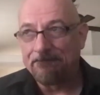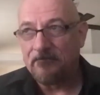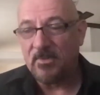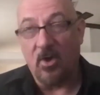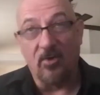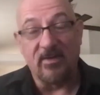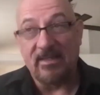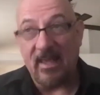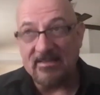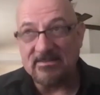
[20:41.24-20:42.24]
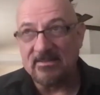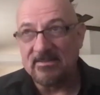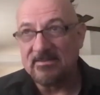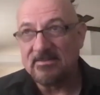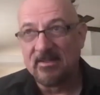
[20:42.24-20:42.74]
COVID
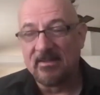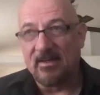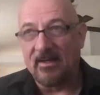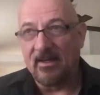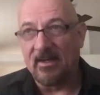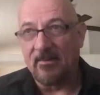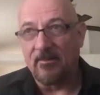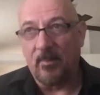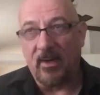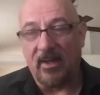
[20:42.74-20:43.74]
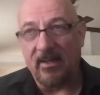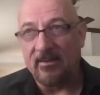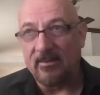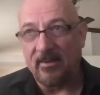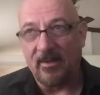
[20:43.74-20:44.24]
cases,
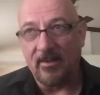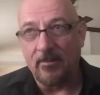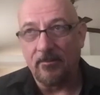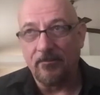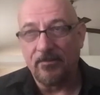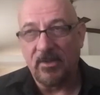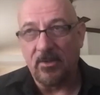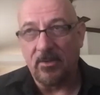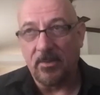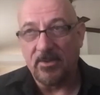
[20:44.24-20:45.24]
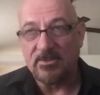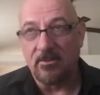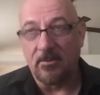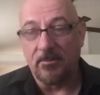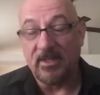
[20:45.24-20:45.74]
buying
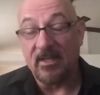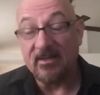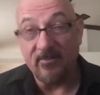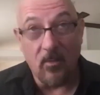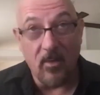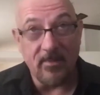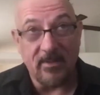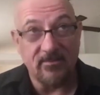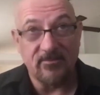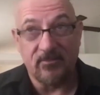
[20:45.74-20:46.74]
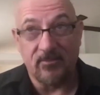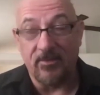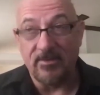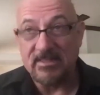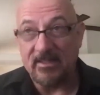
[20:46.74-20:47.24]
personal protective equipment for
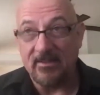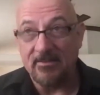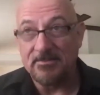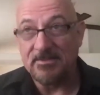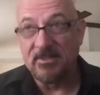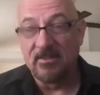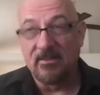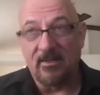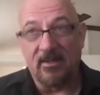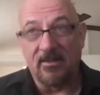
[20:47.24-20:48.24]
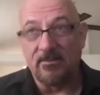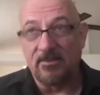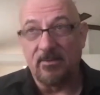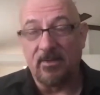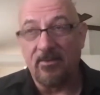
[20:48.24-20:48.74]
their teams,
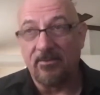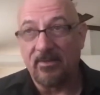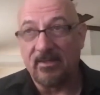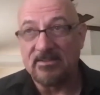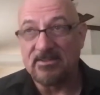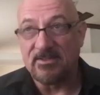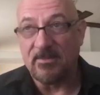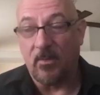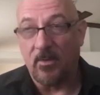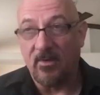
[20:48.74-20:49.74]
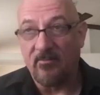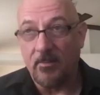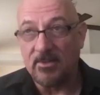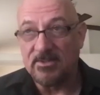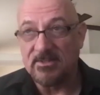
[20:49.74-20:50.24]
doing other things to support of
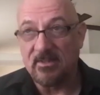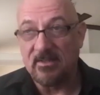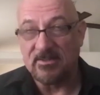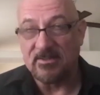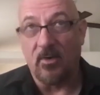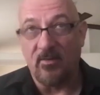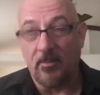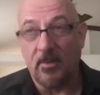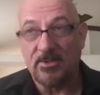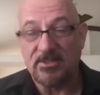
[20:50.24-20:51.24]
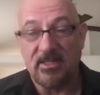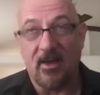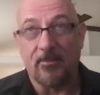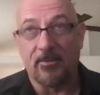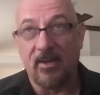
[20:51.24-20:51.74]
emergency
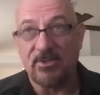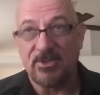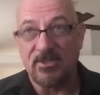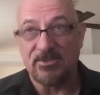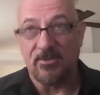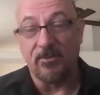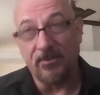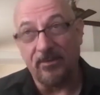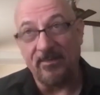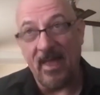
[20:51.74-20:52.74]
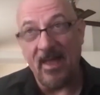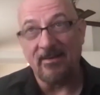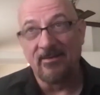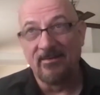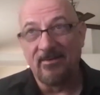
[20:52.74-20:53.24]
operations. So they're doing
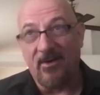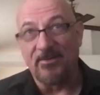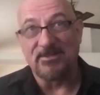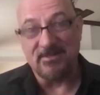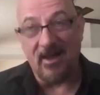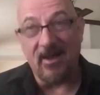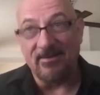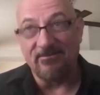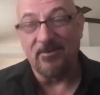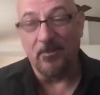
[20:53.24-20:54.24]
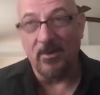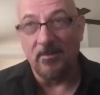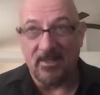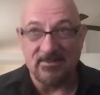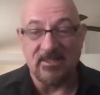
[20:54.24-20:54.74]
that on the side, if you will,
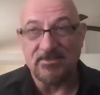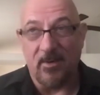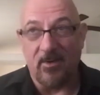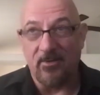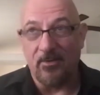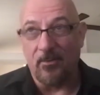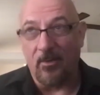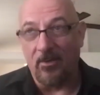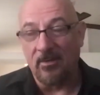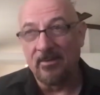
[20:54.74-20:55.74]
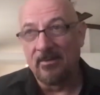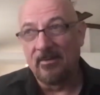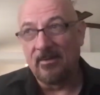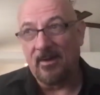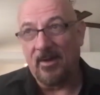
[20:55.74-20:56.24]
because that's part of their role.
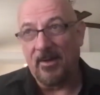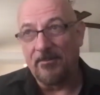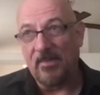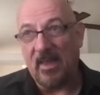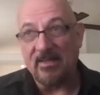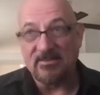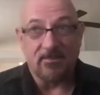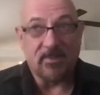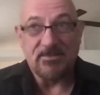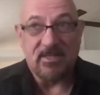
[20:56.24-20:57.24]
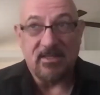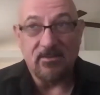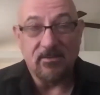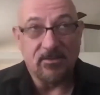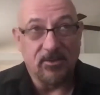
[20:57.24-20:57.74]
And sometimes
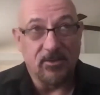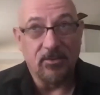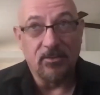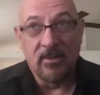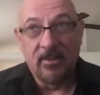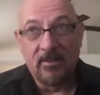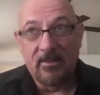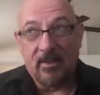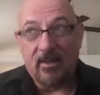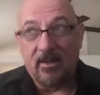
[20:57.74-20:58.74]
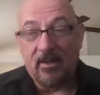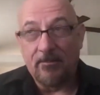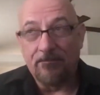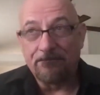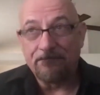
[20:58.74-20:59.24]
they do
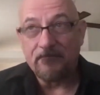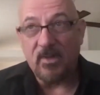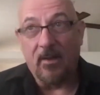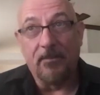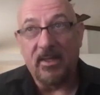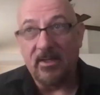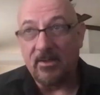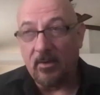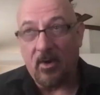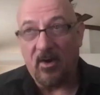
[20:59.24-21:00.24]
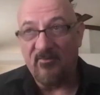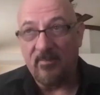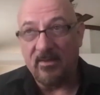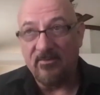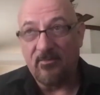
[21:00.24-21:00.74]
a bid or an
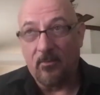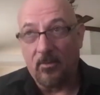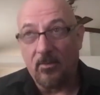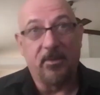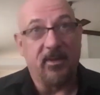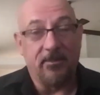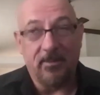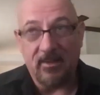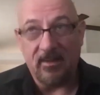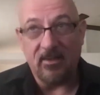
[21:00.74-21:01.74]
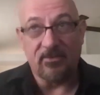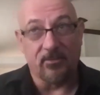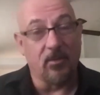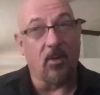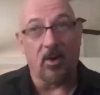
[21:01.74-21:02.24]
RFP for PPE
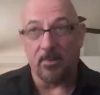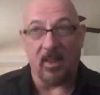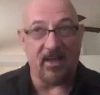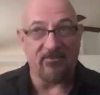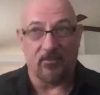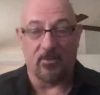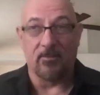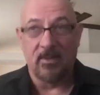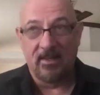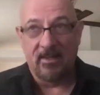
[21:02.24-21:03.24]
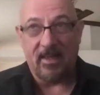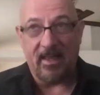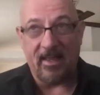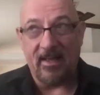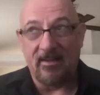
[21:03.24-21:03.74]
through our platform.
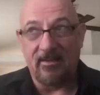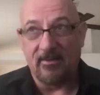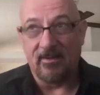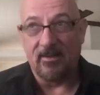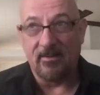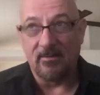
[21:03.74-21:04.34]
And a